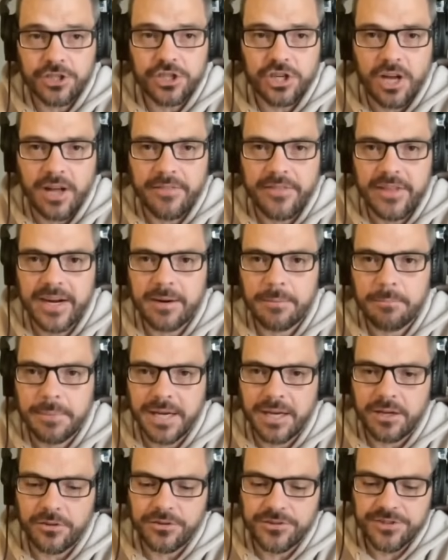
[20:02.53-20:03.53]
on their
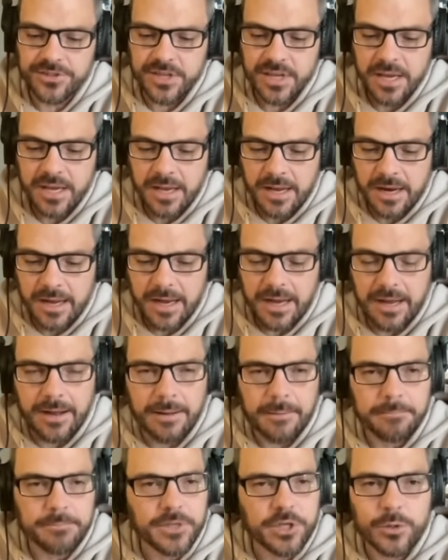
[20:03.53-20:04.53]
belts.
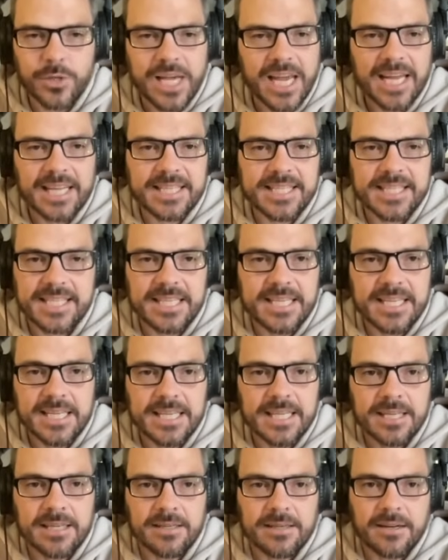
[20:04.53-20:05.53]
You can't
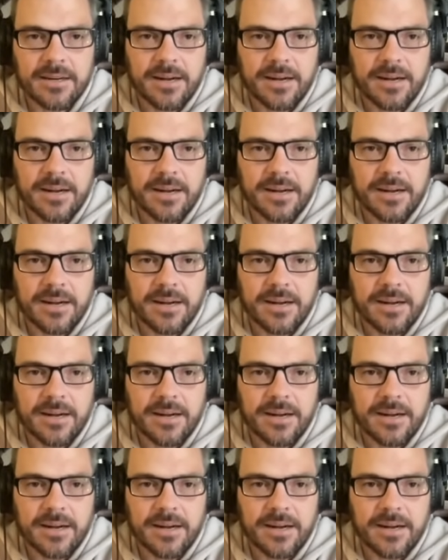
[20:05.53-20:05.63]
see